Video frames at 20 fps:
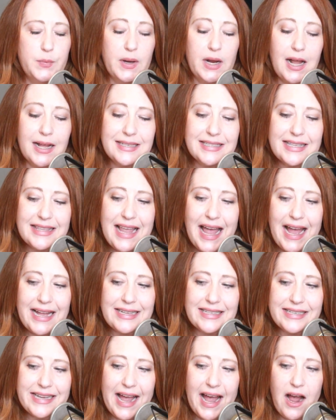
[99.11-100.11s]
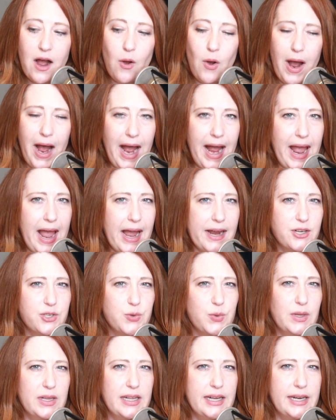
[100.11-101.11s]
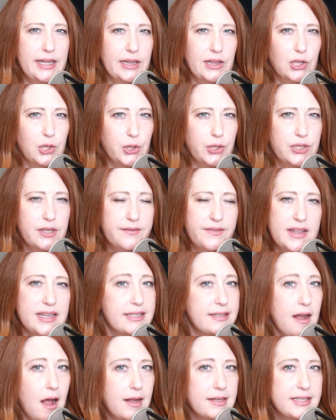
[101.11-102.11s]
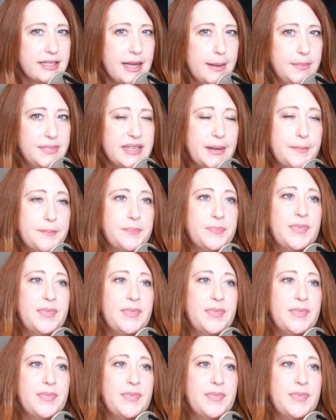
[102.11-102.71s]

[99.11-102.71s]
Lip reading: because that's how I actually learned of this concept.